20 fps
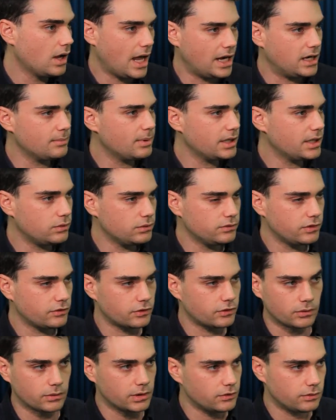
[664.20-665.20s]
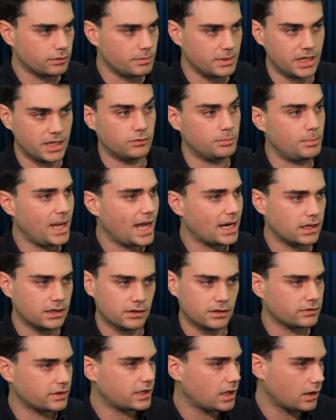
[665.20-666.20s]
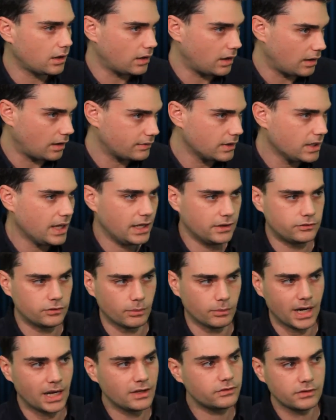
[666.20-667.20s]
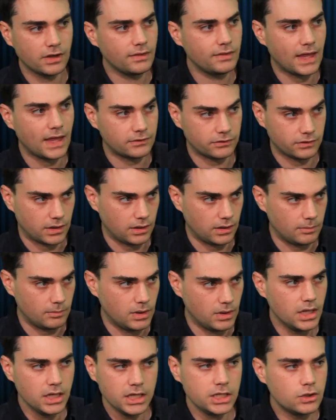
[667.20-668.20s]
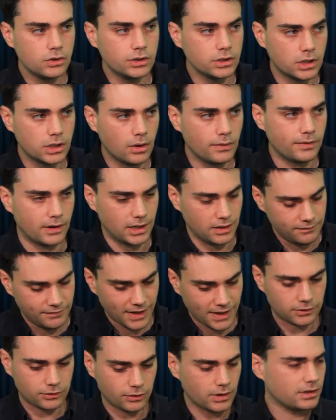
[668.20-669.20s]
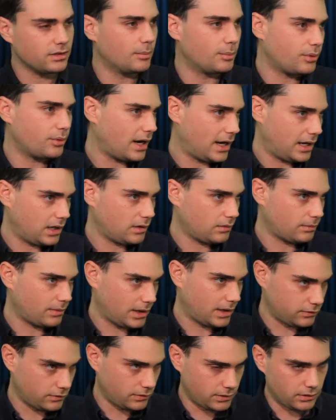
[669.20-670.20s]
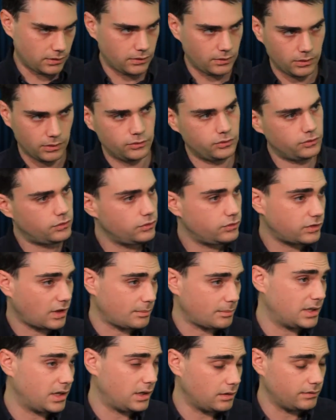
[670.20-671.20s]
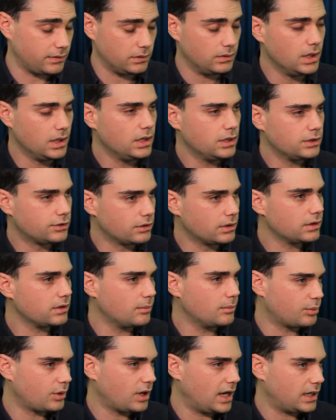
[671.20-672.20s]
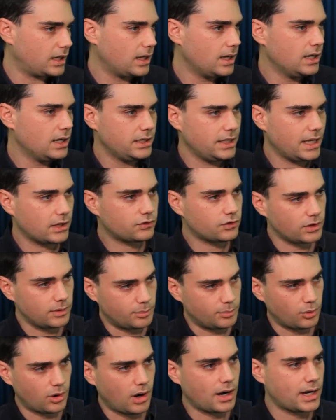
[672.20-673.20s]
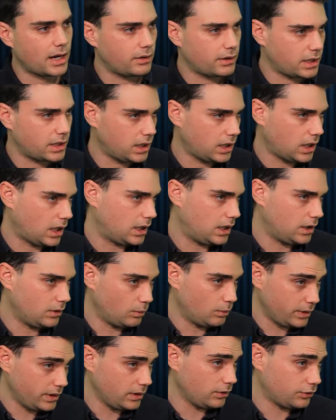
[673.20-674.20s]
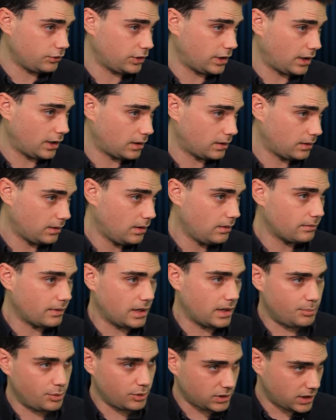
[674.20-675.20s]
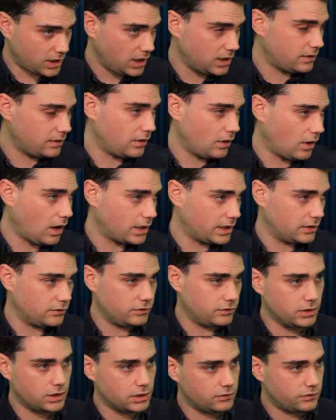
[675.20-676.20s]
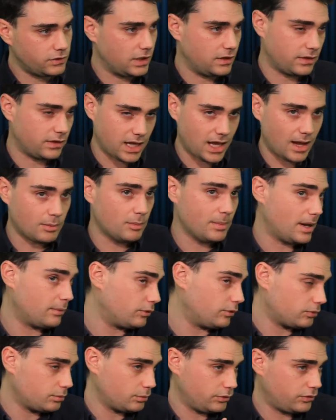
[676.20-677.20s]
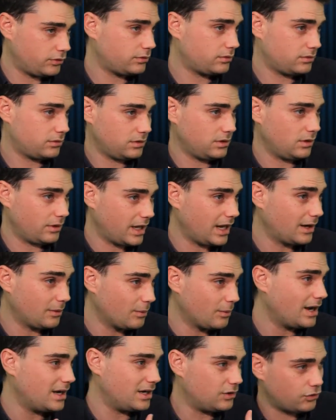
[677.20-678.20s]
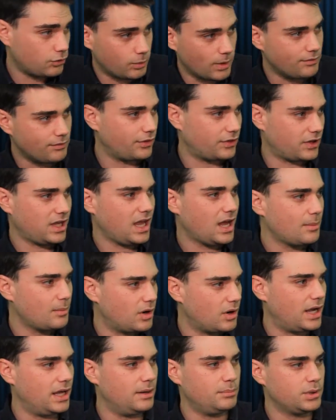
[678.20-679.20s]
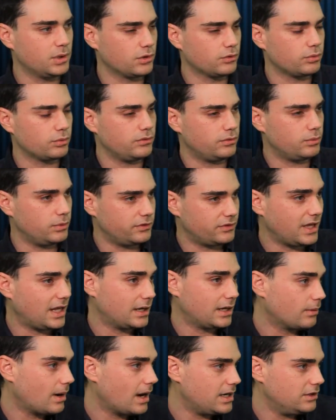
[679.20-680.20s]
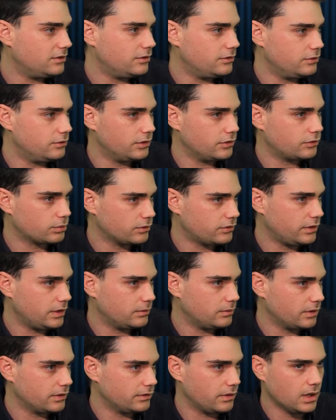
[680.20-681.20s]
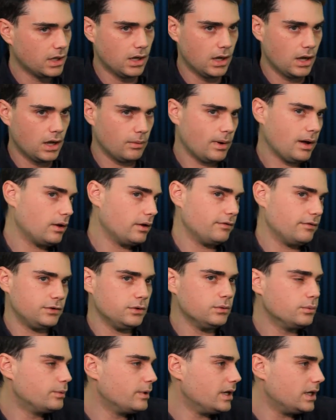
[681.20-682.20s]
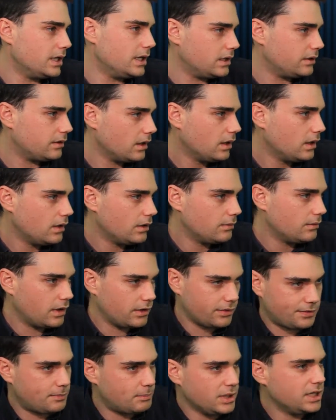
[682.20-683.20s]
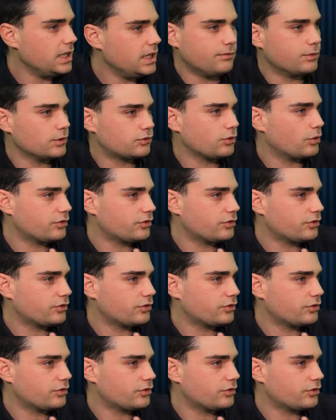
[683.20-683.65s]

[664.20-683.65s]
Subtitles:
Anybody who disagrees with me is bad and doesn't care enough. And so when I said that to him, he couldn't go there. In fact, during the break, right, it was a 2-segment interview. During the break, he actually brought out a kid in a wheelchair. Right, and put the kid in the audience, and you could see the cameraman was getting ready to swivel the camera, and Piers was getting ready to do this routine where he did, well, if you really believe what you're